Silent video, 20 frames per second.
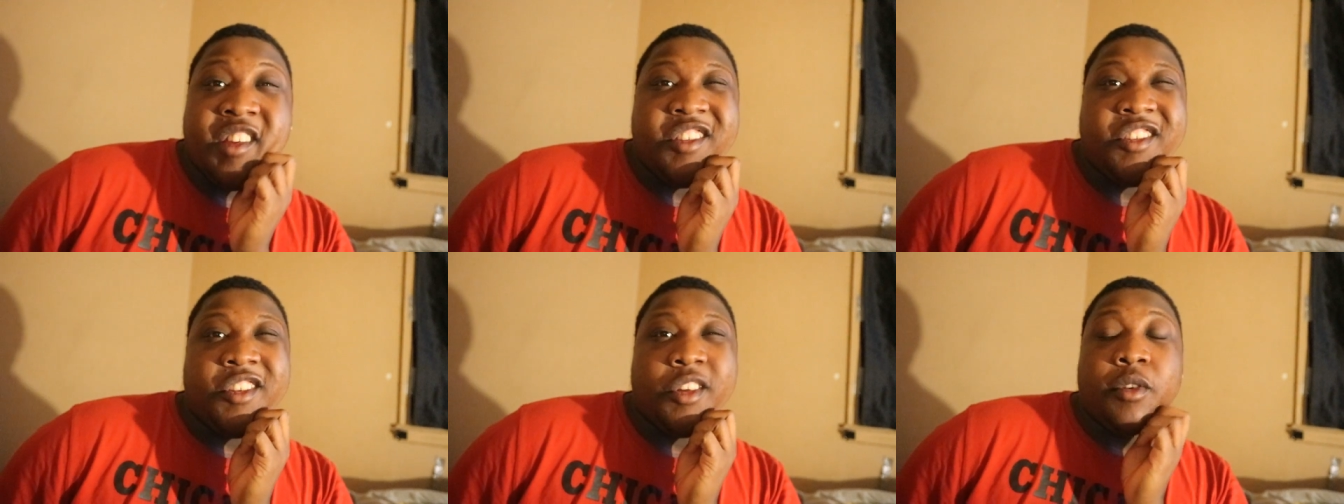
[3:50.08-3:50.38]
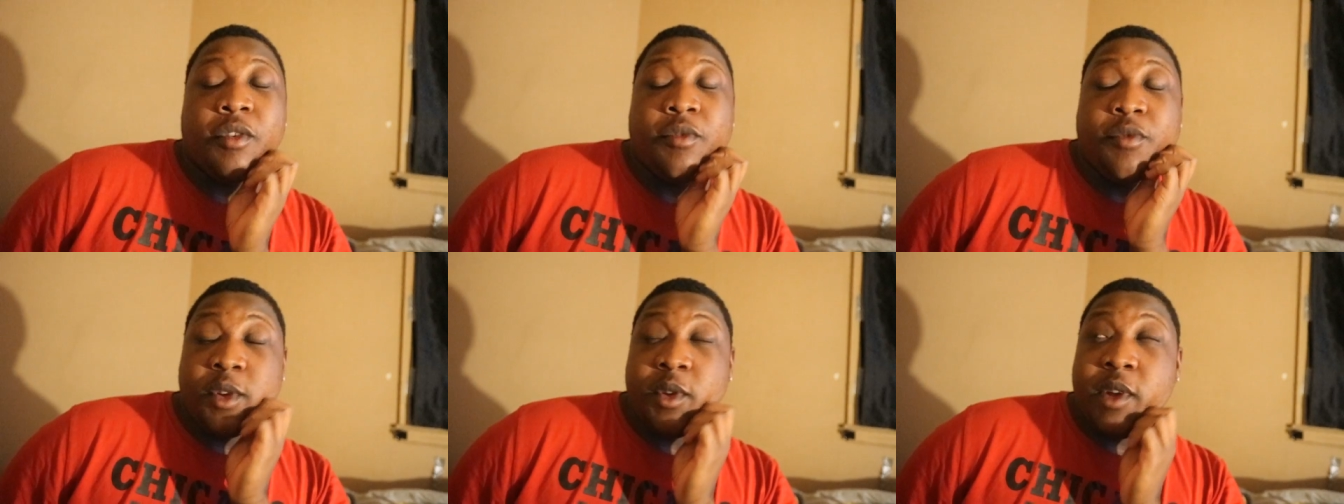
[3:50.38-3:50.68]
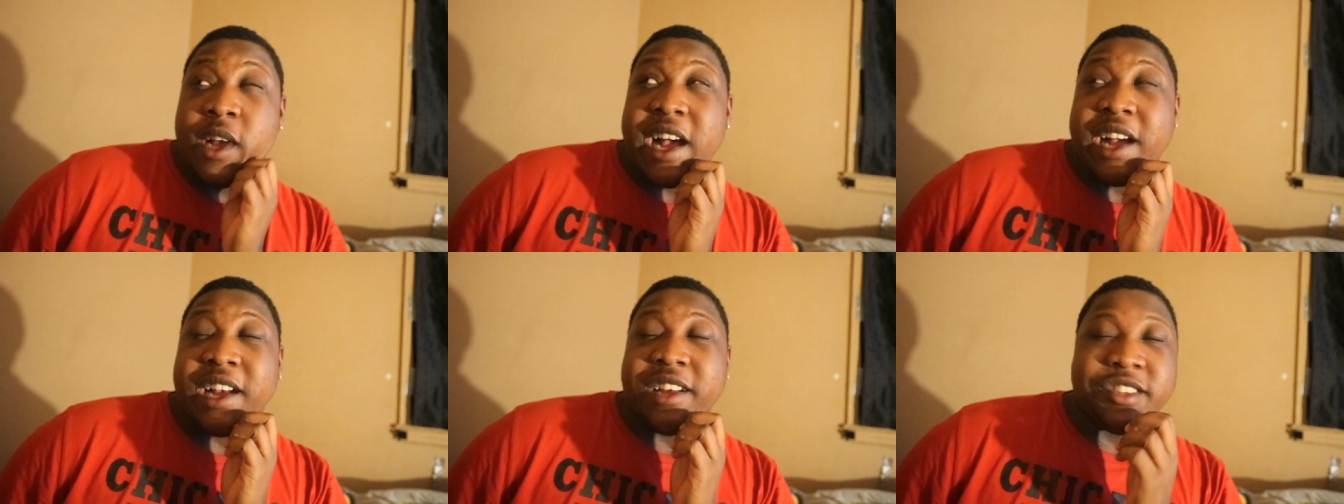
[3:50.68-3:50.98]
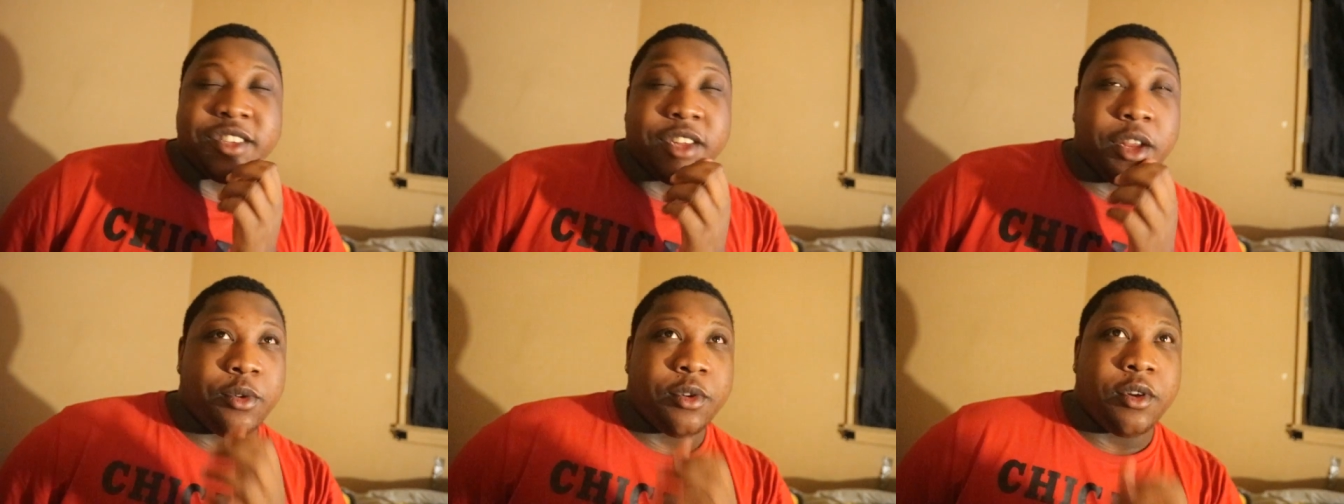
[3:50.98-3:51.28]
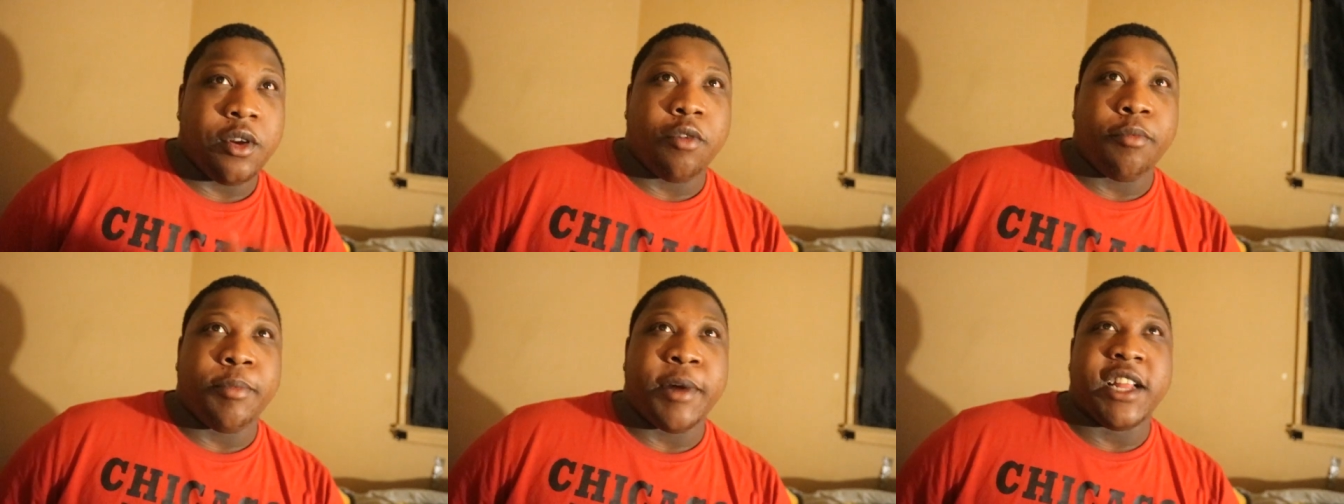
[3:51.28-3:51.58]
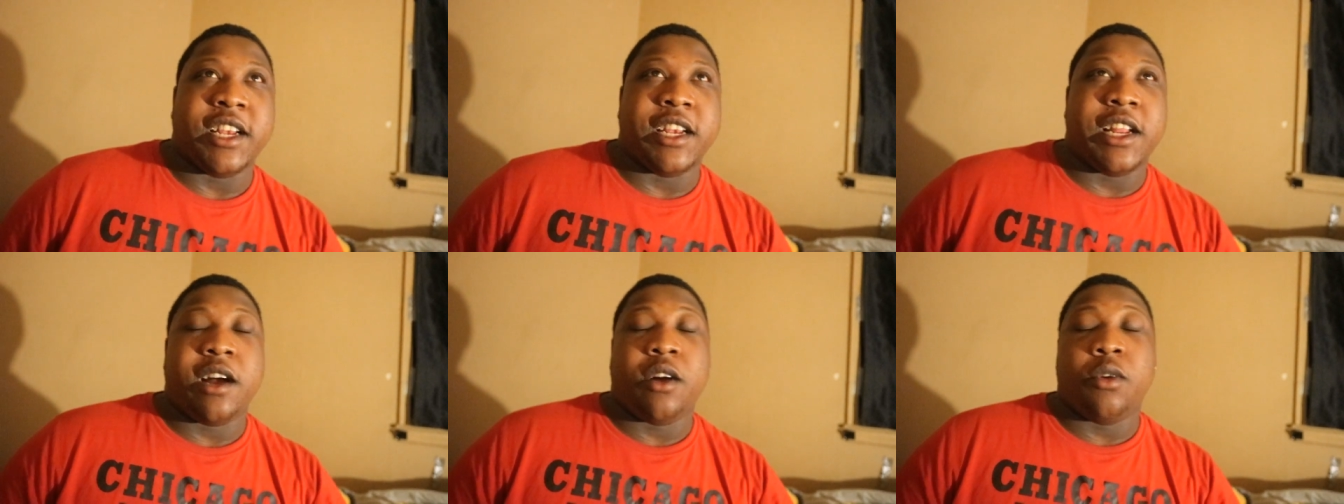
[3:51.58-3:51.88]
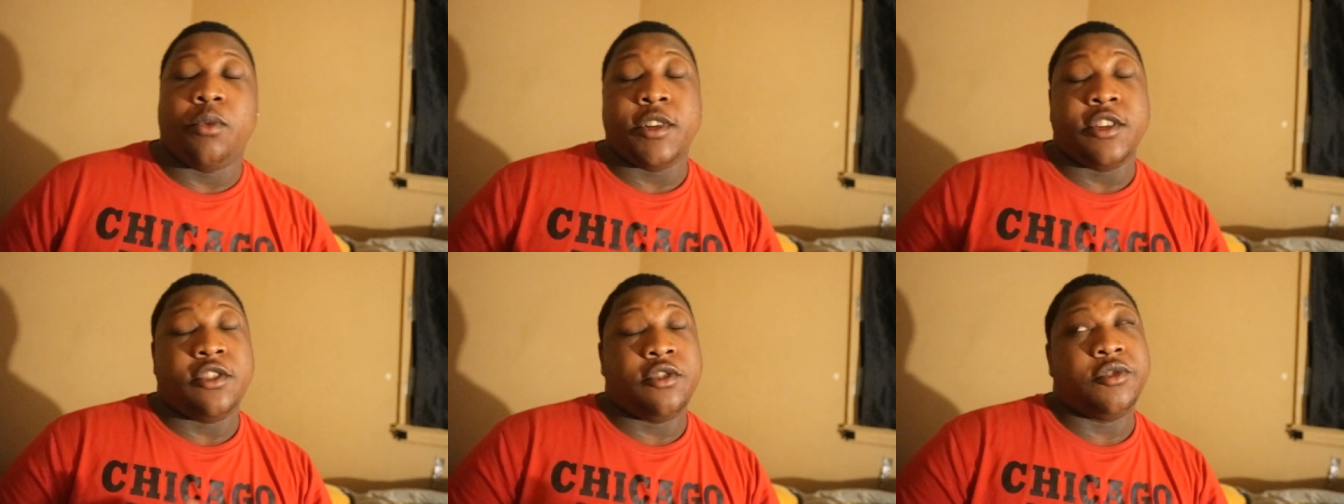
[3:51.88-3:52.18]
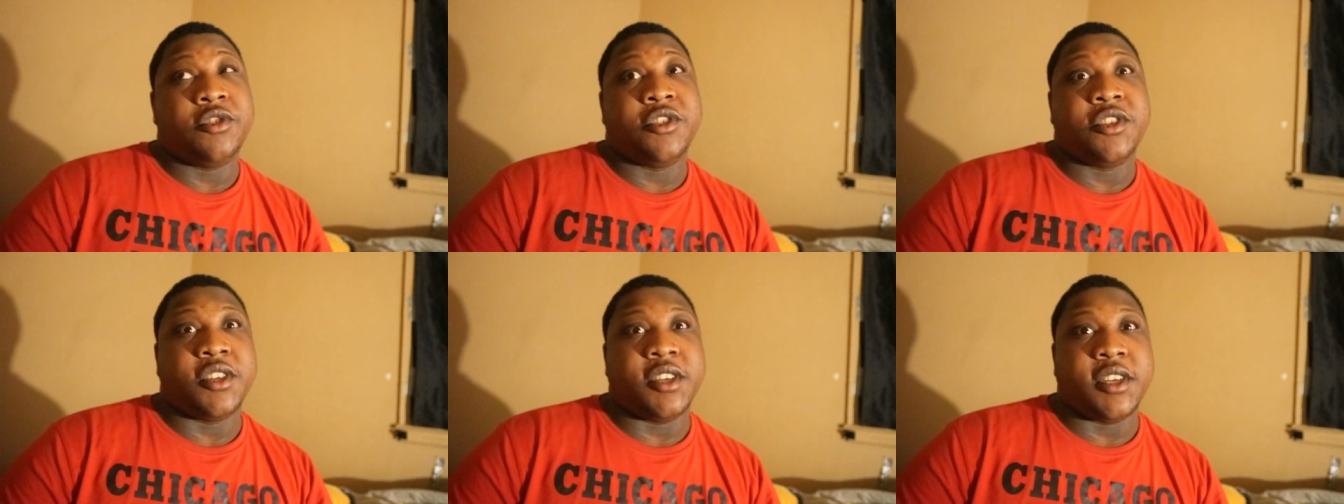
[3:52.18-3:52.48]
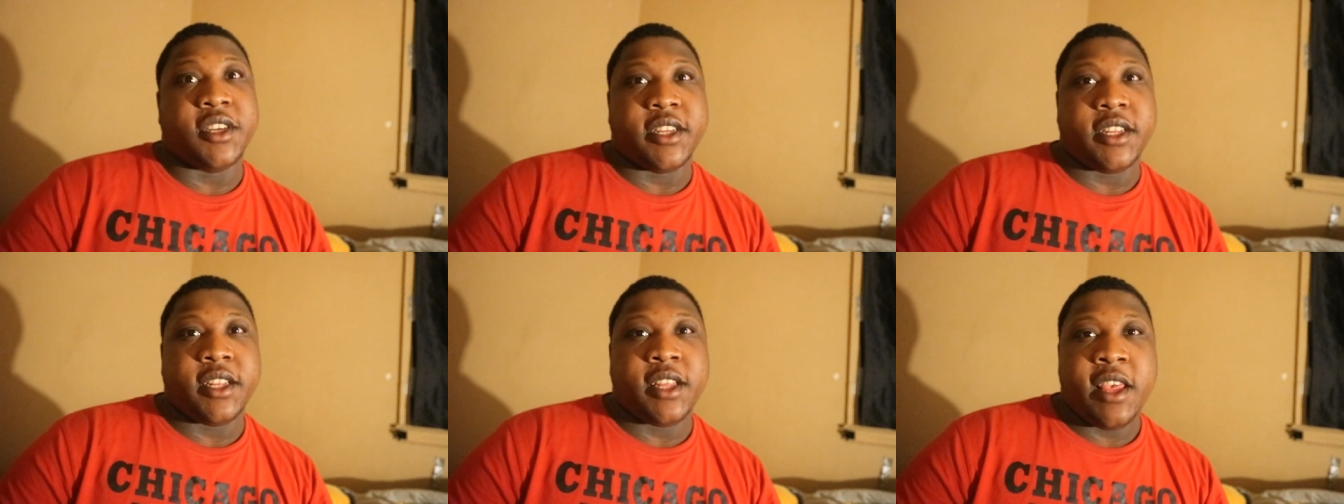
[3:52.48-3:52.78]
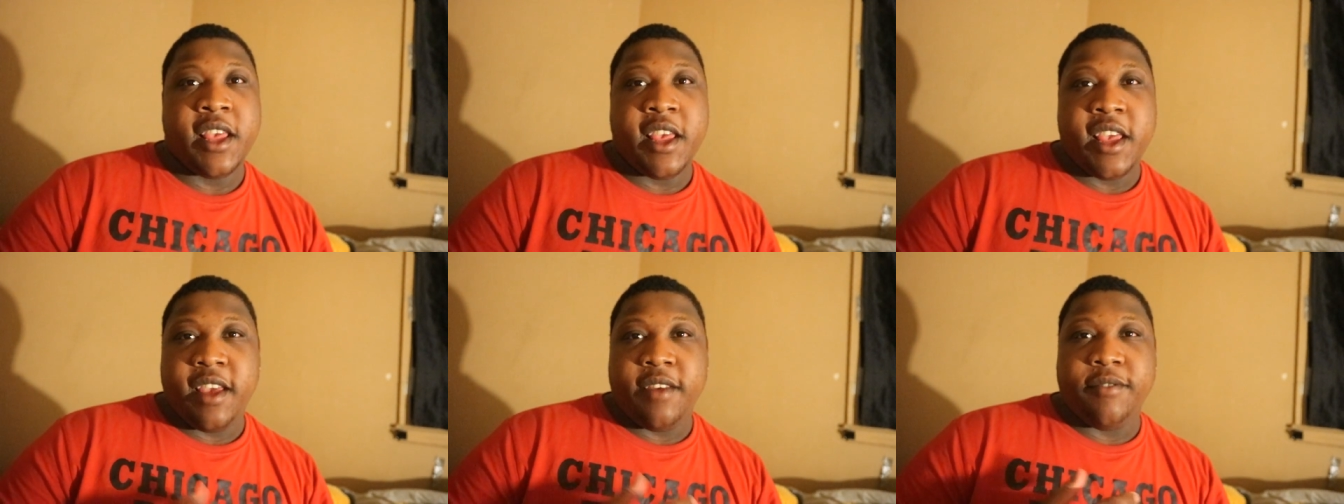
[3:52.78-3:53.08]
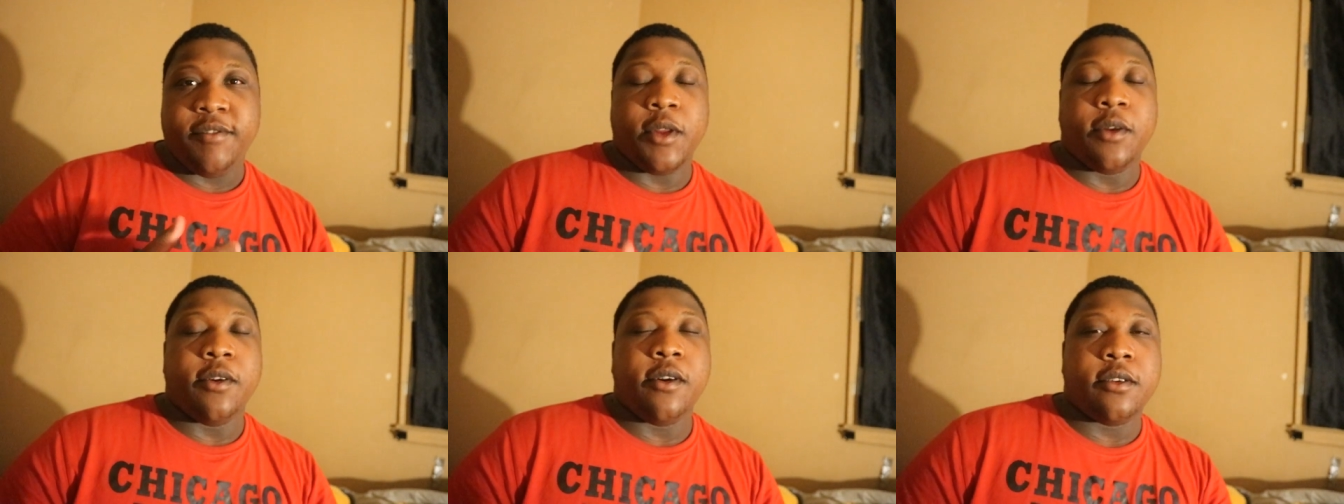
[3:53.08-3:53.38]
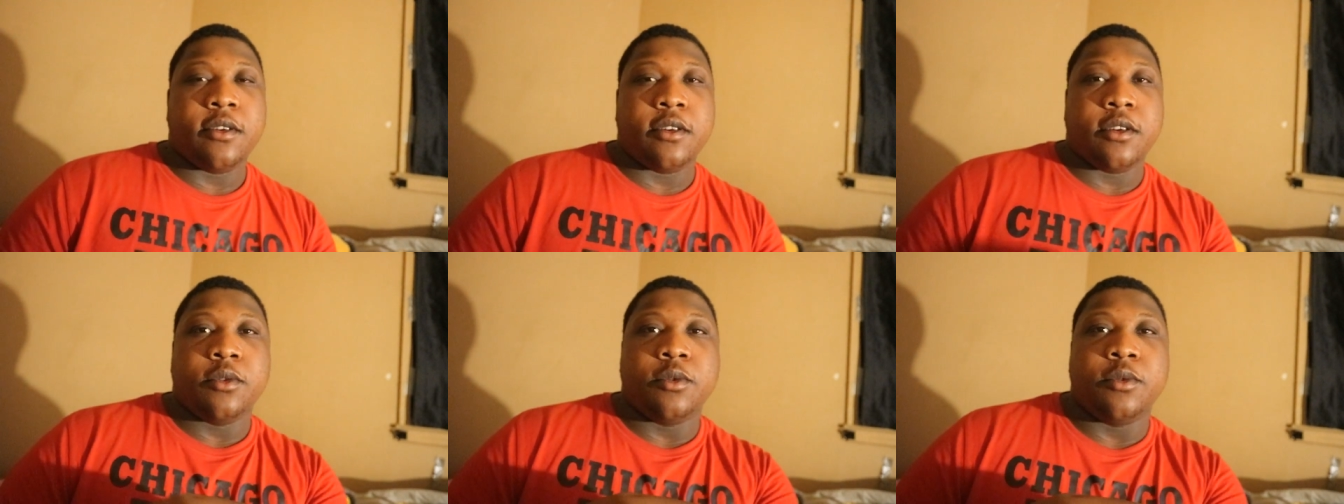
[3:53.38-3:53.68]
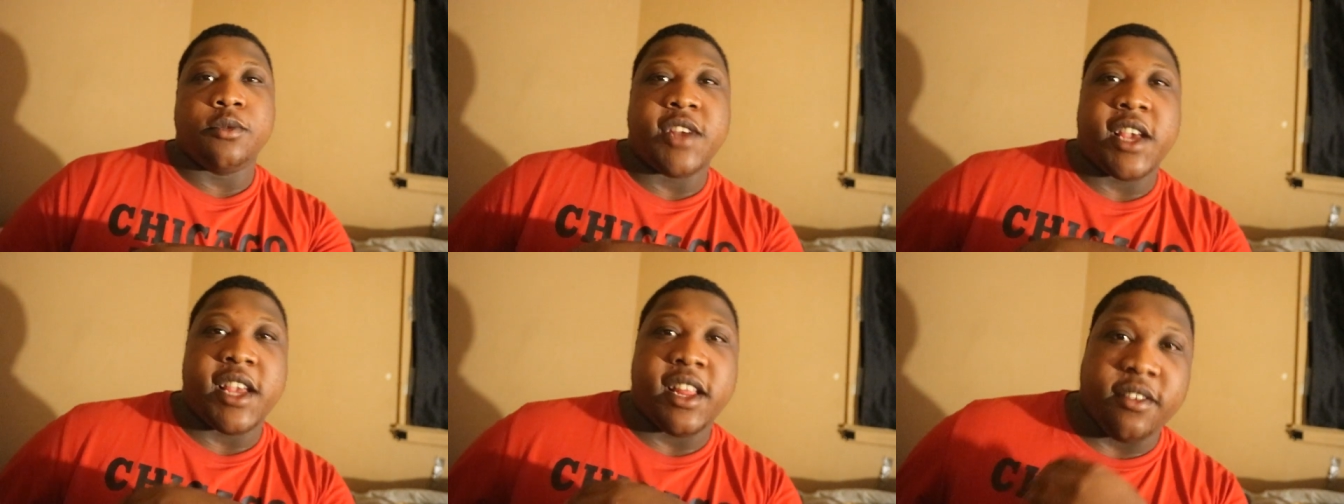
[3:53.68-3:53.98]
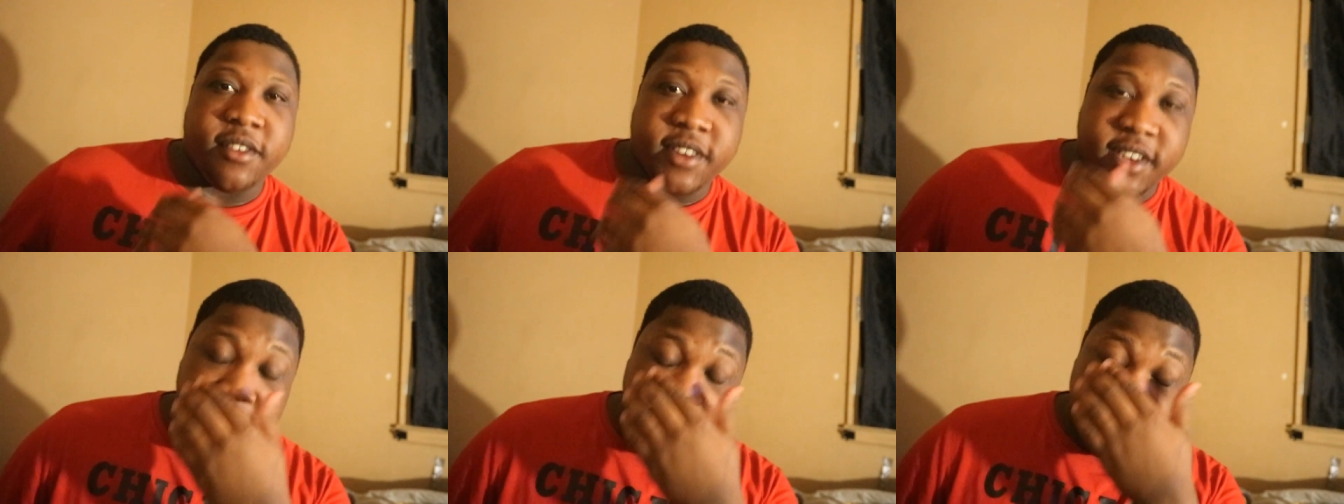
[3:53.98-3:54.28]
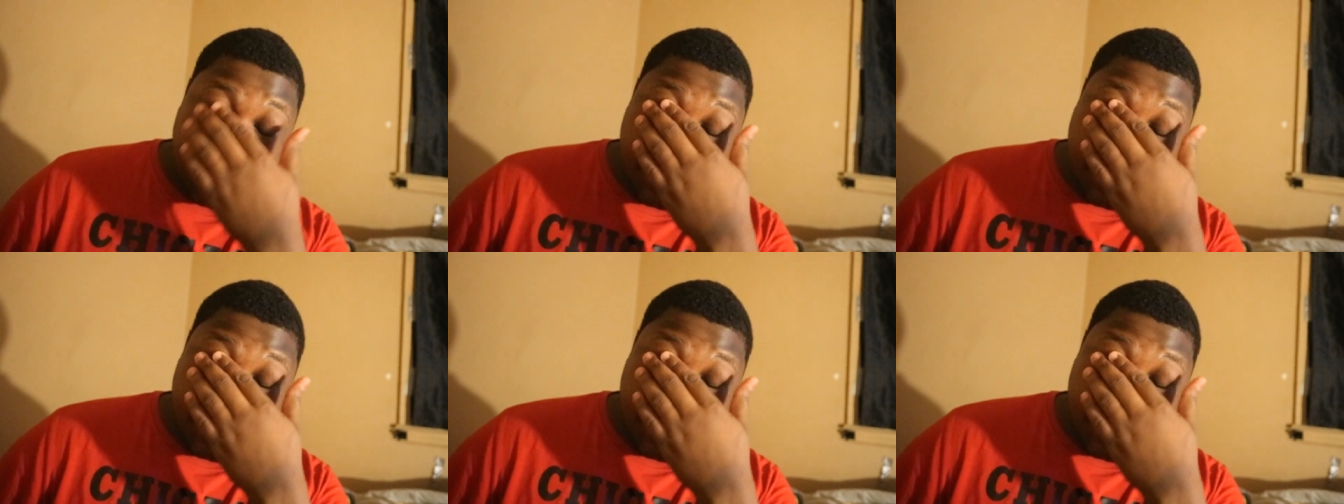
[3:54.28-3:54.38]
So if you guys don't know by now, what you should. If you don't know who Taylor is,